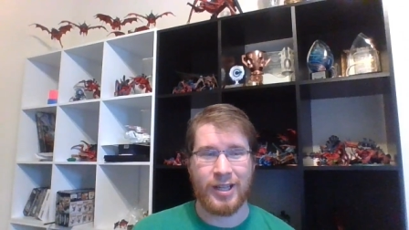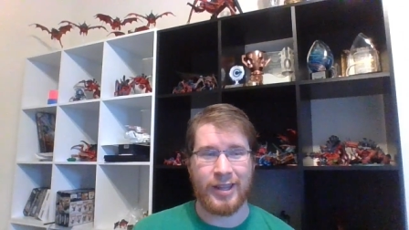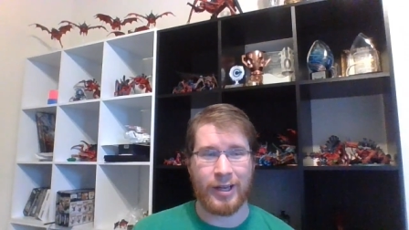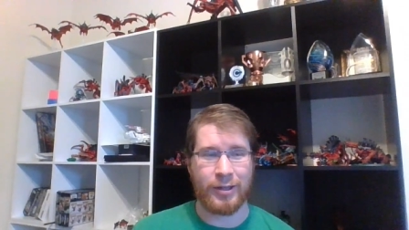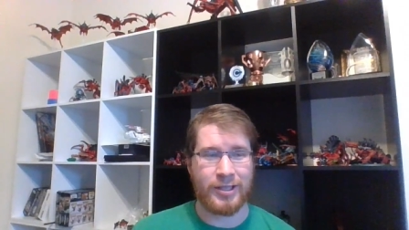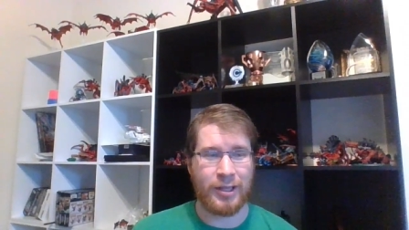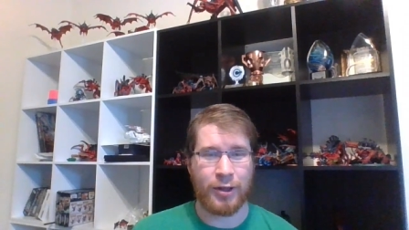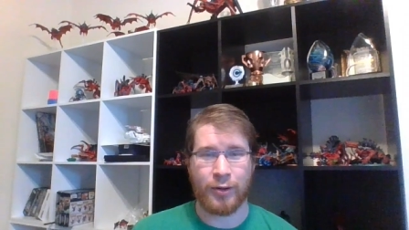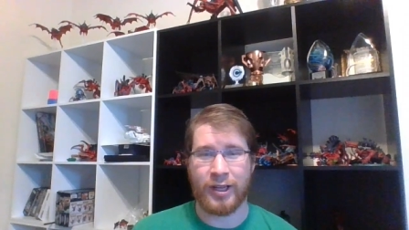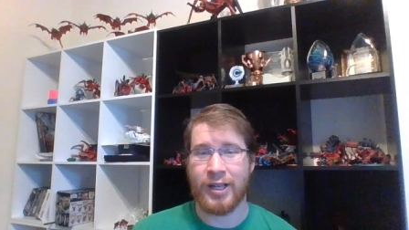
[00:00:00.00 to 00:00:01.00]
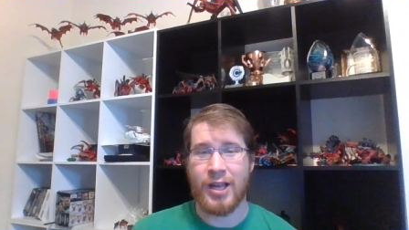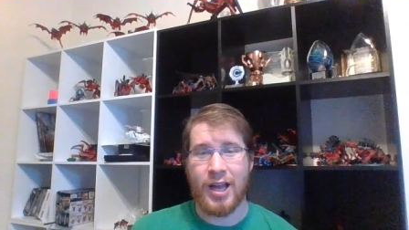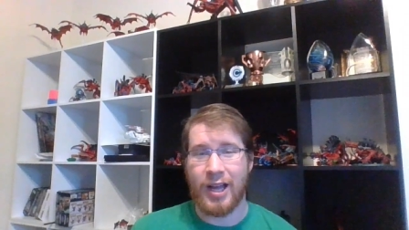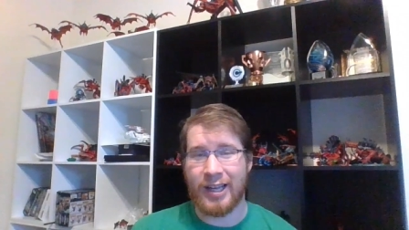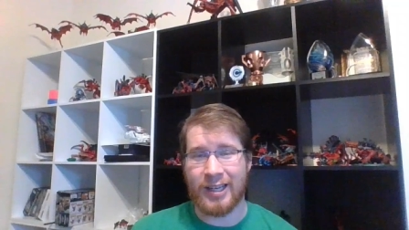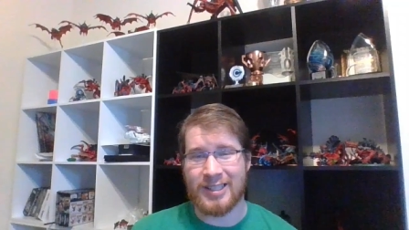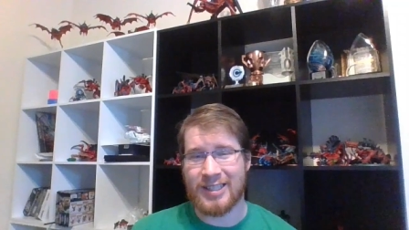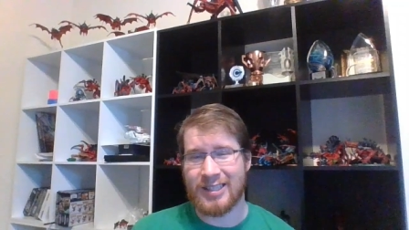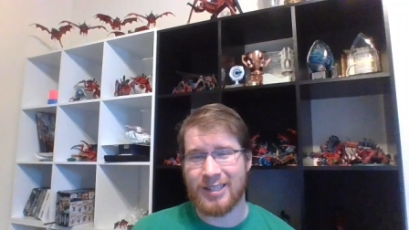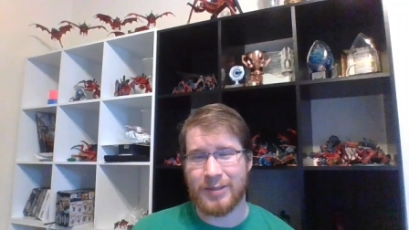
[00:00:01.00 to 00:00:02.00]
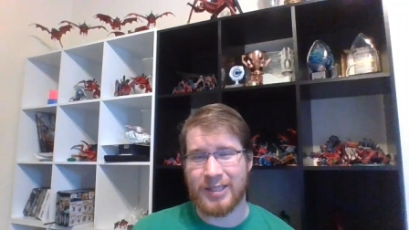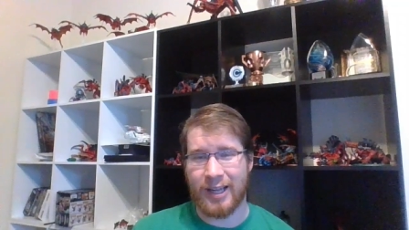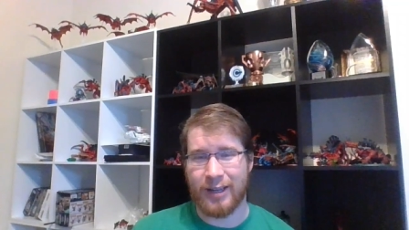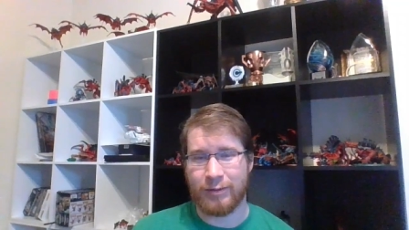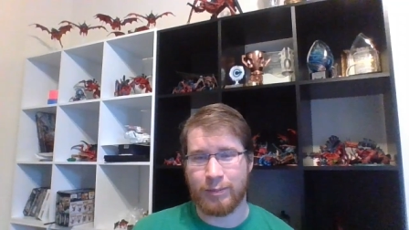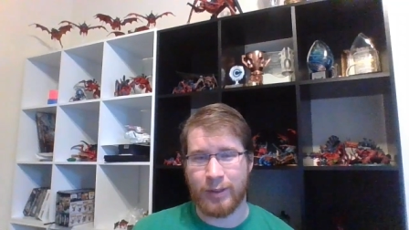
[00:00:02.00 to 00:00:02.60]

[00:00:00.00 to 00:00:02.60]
that are T3. Again, a six up save,